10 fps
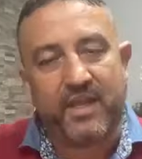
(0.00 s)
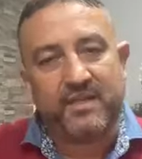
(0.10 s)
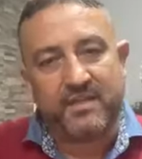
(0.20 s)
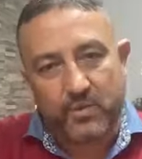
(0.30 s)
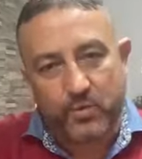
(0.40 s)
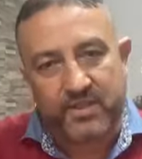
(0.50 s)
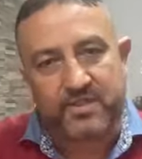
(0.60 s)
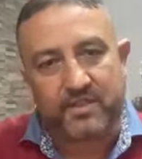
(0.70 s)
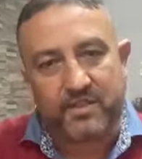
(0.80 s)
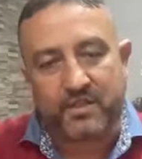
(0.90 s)
and the
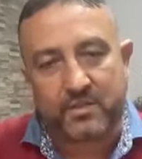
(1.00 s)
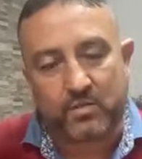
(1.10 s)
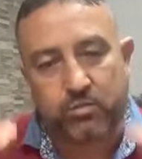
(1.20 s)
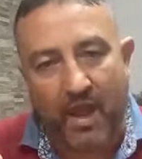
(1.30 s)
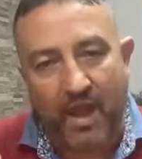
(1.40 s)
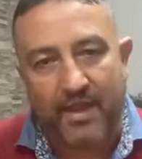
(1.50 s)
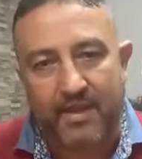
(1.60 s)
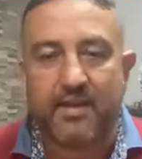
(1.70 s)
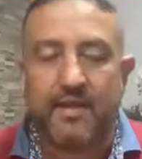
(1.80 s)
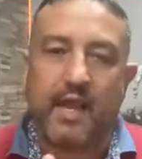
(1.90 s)
reasonings
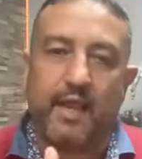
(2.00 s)
why